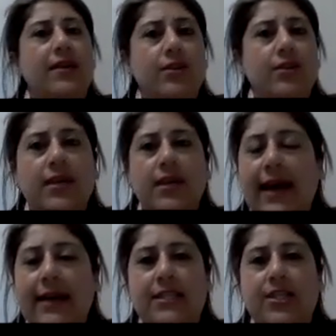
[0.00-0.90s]
You can
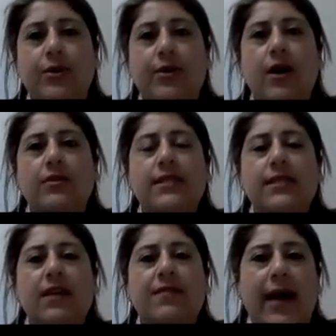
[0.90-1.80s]
add to your notes.
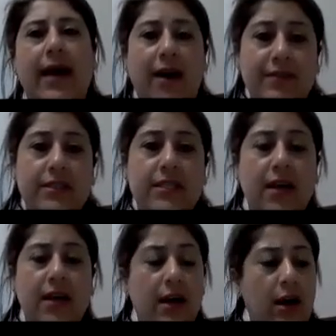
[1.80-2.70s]
If you haven't,
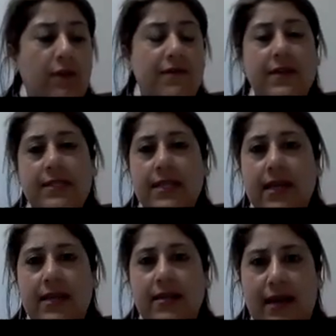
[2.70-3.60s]

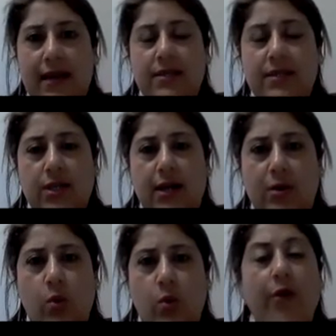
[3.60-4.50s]
obviously that's
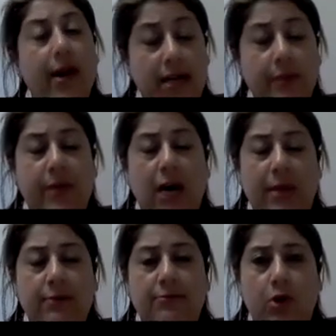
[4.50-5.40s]
where I am coming
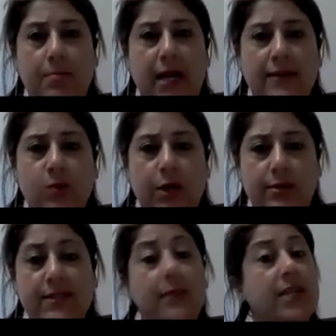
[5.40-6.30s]
from as well. So
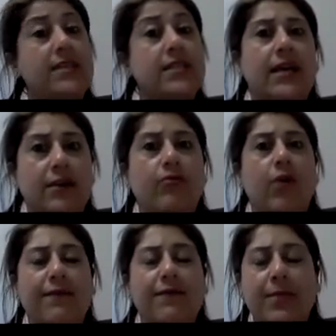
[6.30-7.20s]
I'm going to take it right
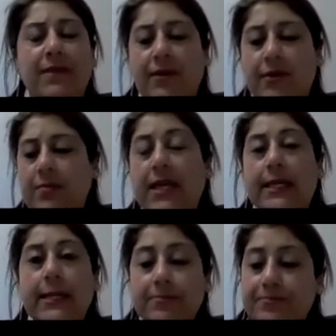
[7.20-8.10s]
from the very
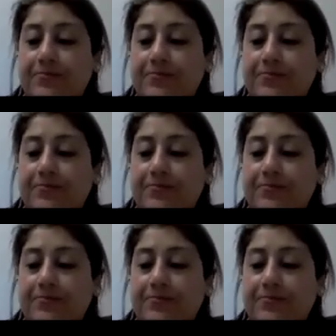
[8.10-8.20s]
beginning.